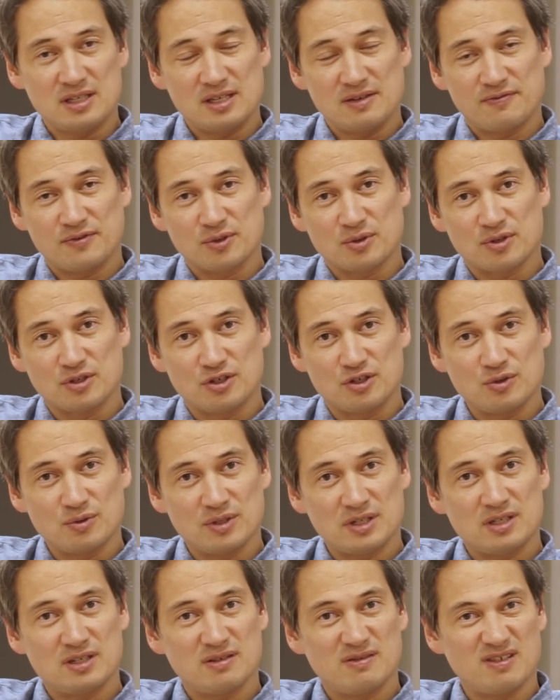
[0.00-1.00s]
if you can
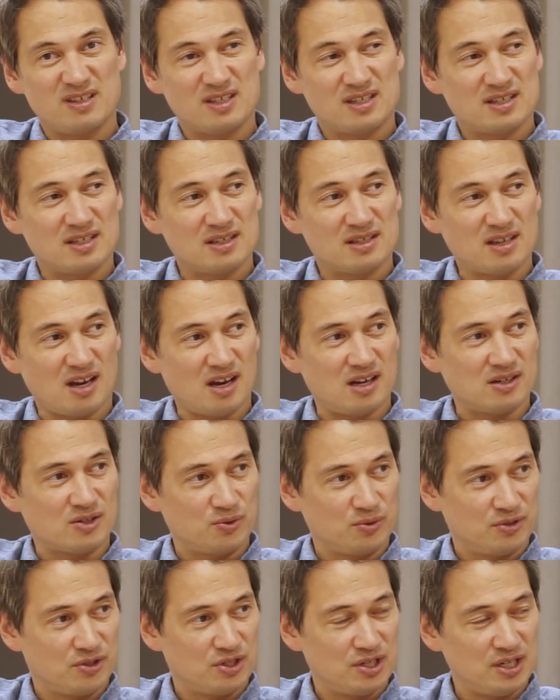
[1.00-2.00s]
do it. It's hard
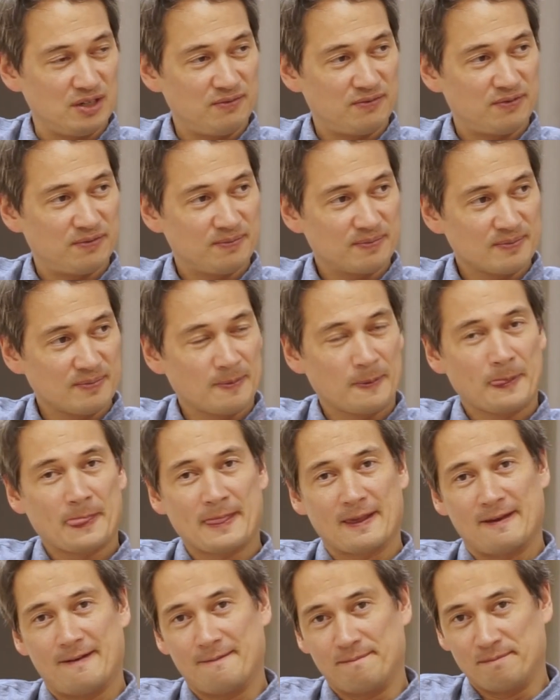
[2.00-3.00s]
to achieve.
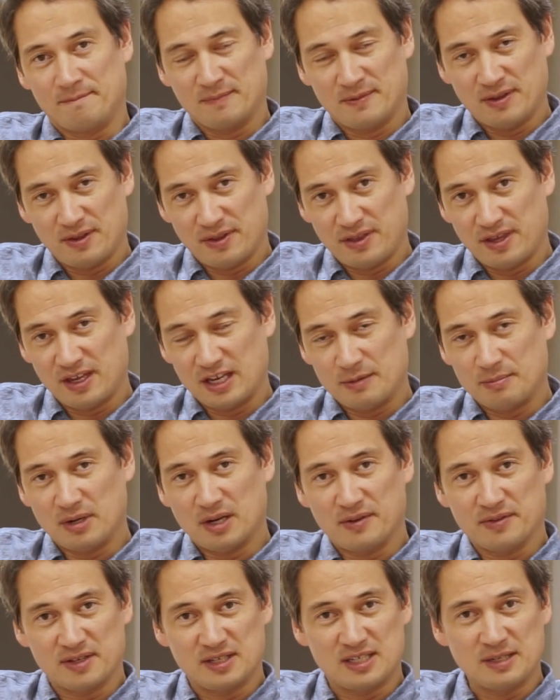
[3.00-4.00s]
Think
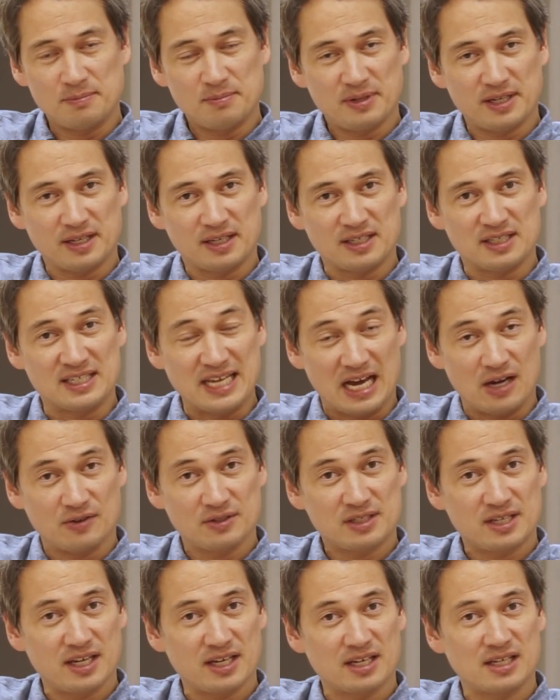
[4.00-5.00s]
about the dimpling
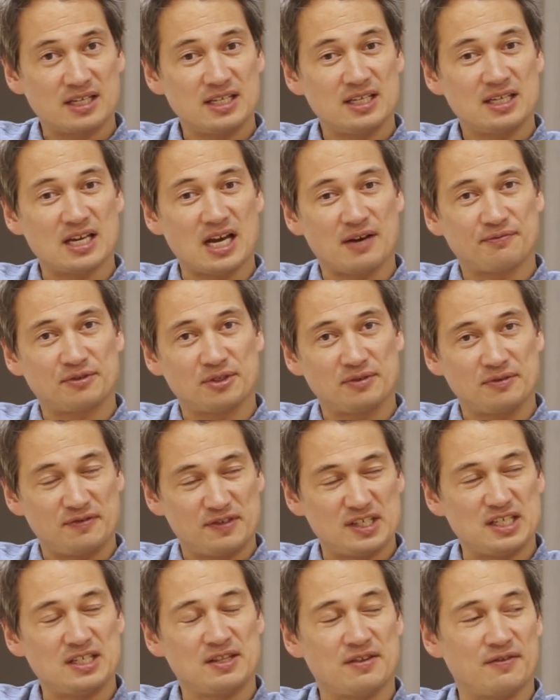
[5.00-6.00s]
down technique after you've
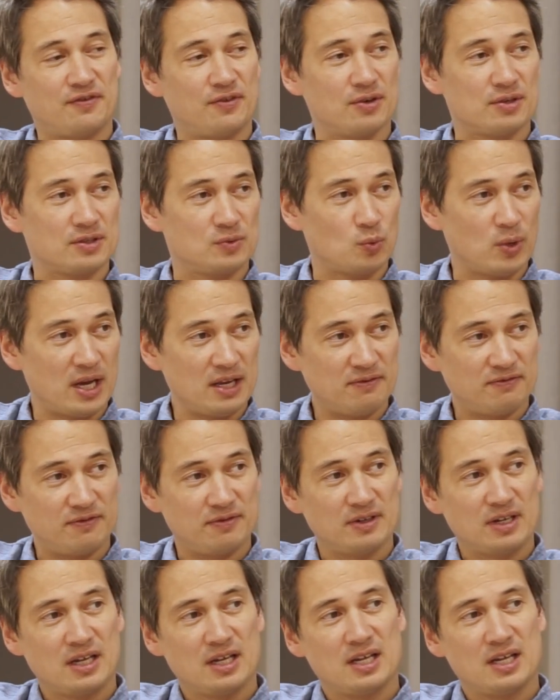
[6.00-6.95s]
seen the first wave.